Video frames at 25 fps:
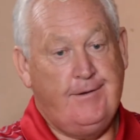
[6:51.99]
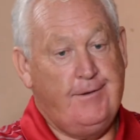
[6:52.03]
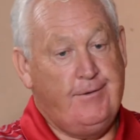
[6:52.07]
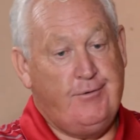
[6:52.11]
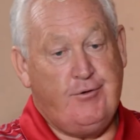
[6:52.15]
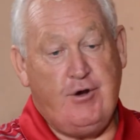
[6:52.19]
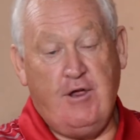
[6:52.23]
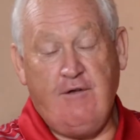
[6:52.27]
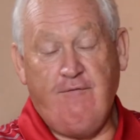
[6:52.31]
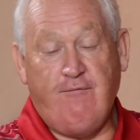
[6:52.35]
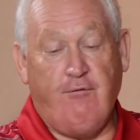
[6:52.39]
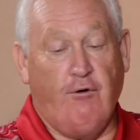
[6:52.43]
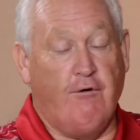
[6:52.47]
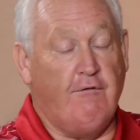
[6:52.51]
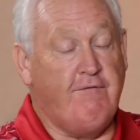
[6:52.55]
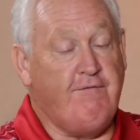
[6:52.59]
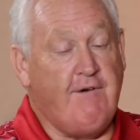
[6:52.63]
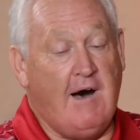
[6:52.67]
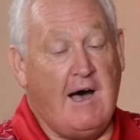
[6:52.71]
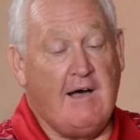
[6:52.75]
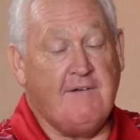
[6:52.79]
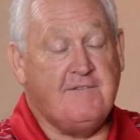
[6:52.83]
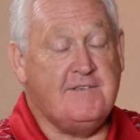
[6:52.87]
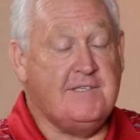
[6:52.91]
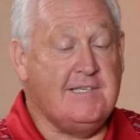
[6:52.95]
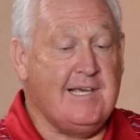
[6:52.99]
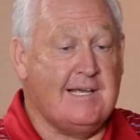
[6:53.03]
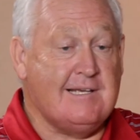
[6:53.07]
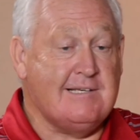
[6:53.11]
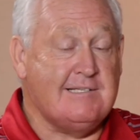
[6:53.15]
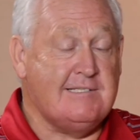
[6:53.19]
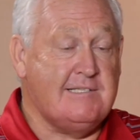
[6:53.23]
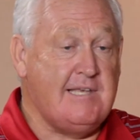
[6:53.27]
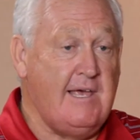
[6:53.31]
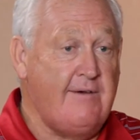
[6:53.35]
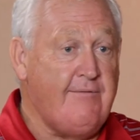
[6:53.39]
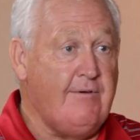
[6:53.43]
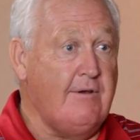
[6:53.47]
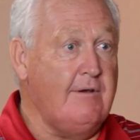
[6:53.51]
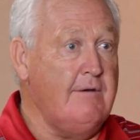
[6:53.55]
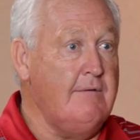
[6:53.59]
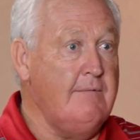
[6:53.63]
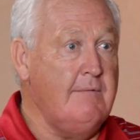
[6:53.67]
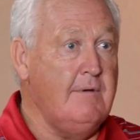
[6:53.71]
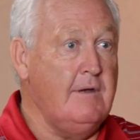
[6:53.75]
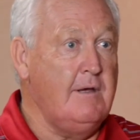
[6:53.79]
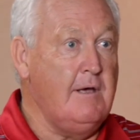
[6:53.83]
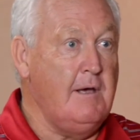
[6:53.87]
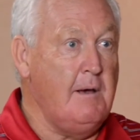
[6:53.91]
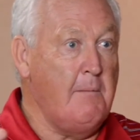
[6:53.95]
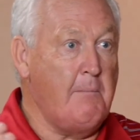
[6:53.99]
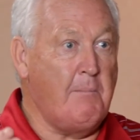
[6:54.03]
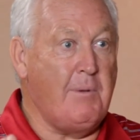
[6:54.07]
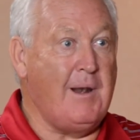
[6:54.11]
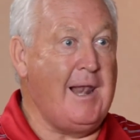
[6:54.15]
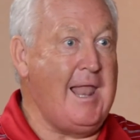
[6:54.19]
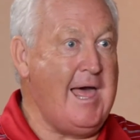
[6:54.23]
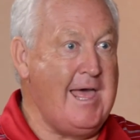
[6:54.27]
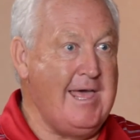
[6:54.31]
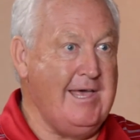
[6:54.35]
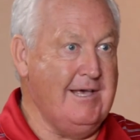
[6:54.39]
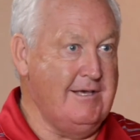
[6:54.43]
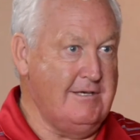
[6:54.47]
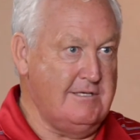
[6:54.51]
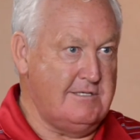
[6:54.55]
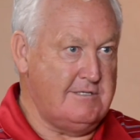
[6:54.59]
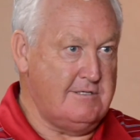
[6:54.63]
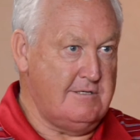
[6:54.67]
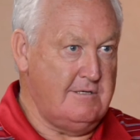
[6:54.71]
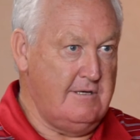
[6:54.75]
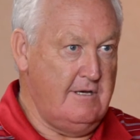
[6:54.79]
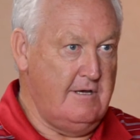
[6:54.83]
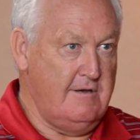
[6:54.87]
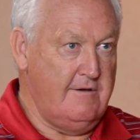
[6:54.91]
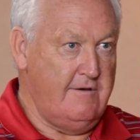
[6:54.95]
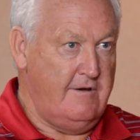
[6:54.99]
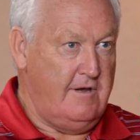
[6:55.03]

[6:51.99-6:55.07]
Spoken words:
3, 4, 5, 6, 7 players,